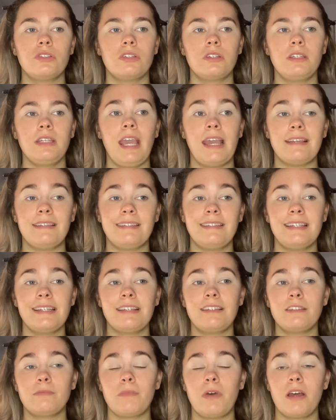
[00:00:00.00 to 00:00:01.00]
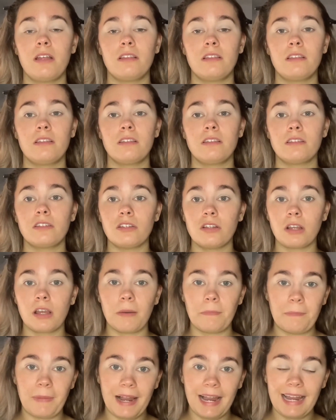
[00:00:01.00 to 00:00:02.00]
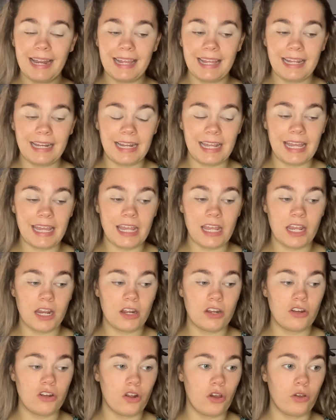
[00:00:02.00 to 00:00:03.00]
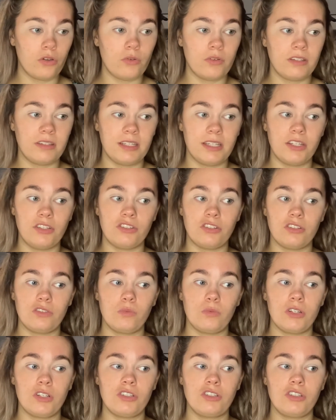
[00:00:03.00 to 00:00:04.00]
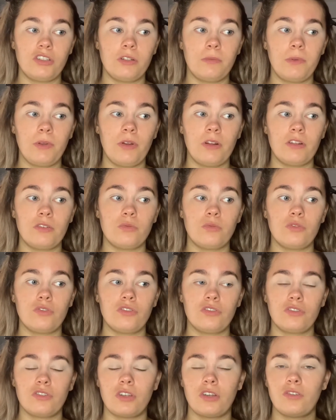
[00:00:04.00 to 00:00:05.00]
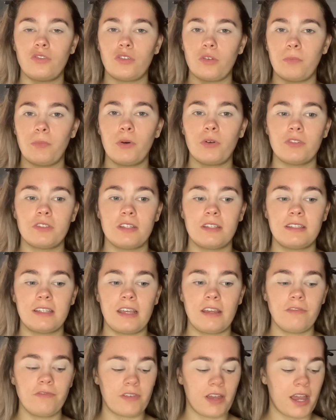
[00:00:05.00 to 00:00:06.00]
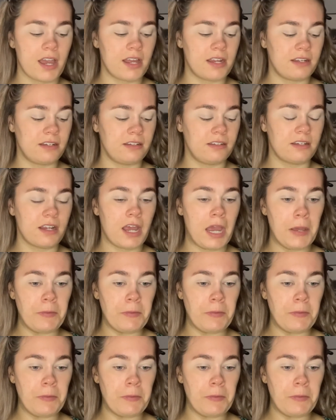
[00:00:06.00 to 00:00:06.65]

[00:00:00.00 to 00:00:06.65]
yeah, 6 months completely no seizures, which to be honest was such a positive, and